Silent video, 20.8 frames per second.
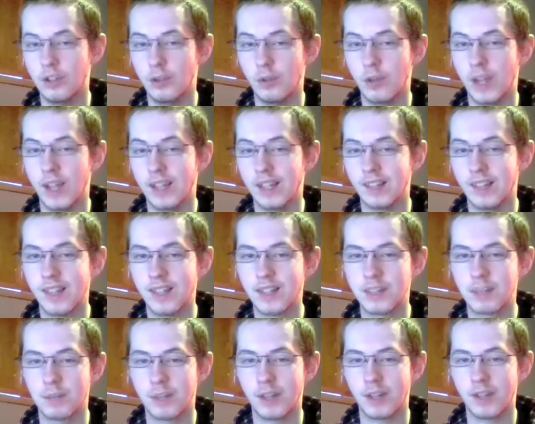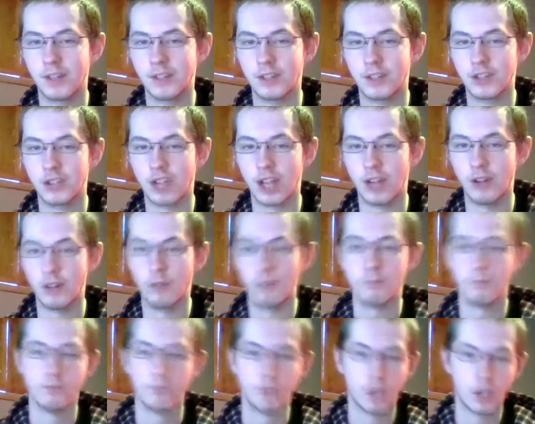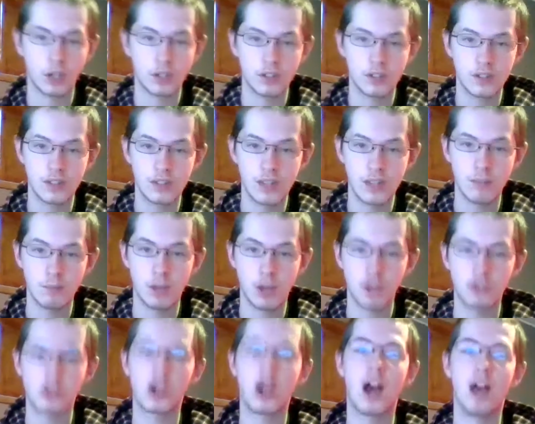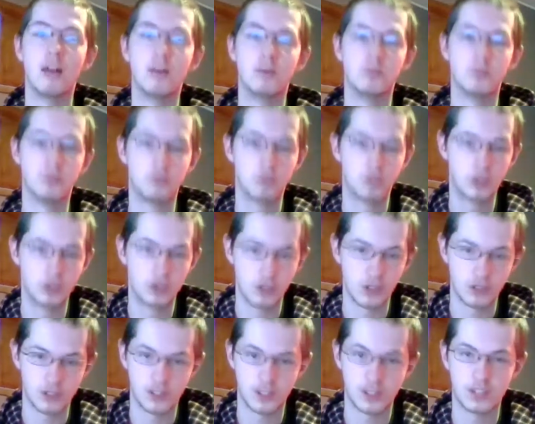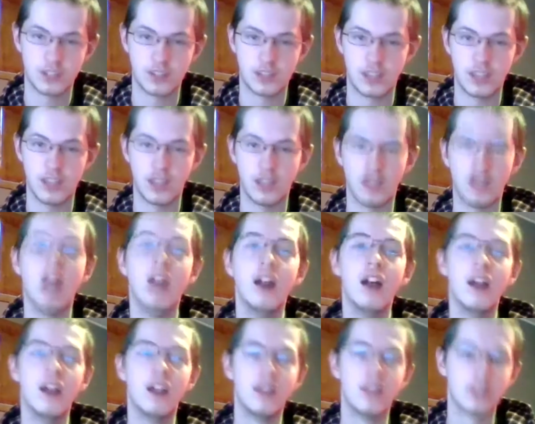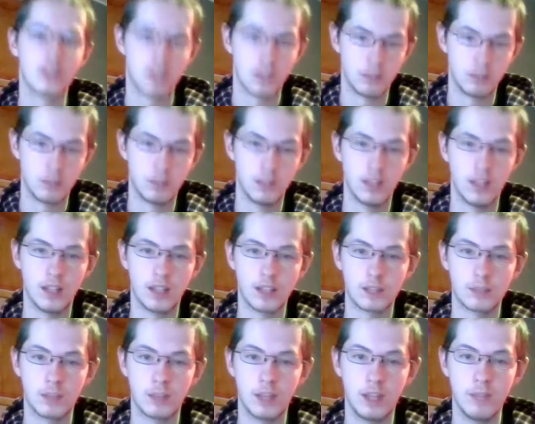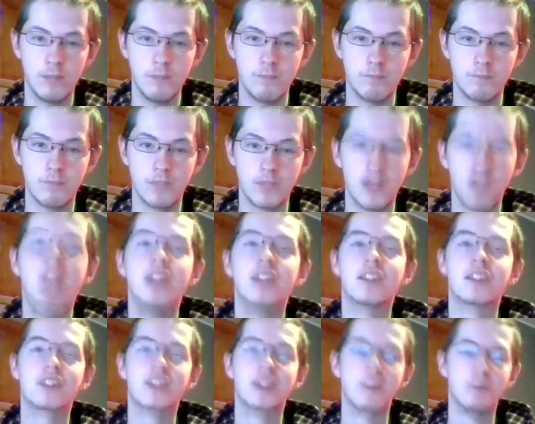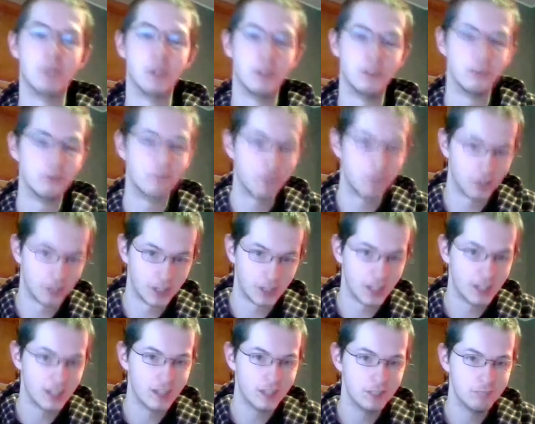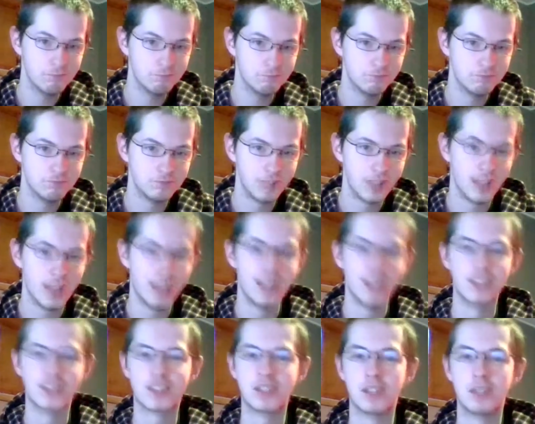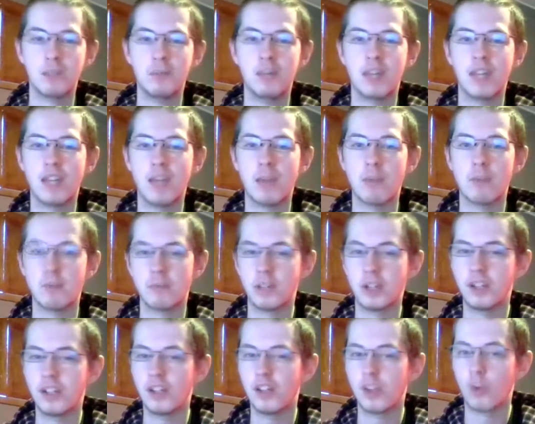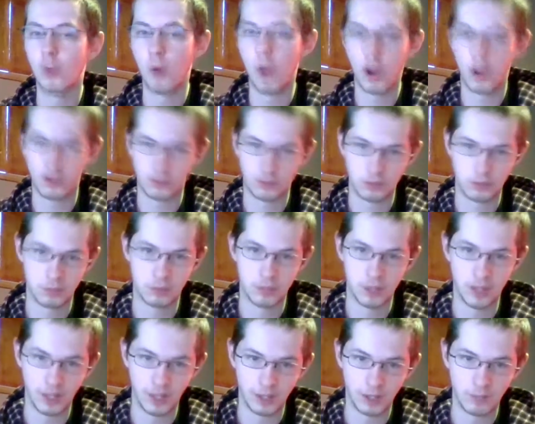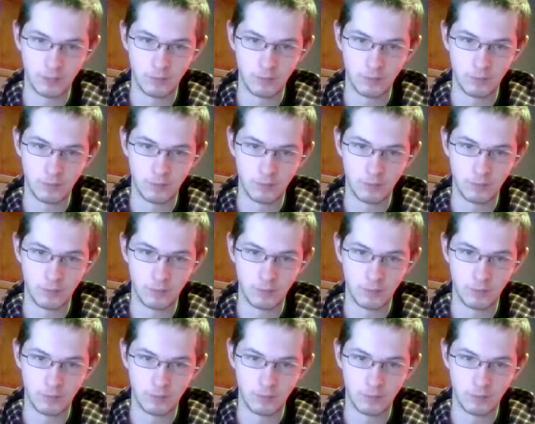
a Let's Play on the channel. Not going to say much, I'm just going to say that it's going to be a Let's Play, it's going to be infuriating, it's going to be a game I'm going to need a walkthrough to play.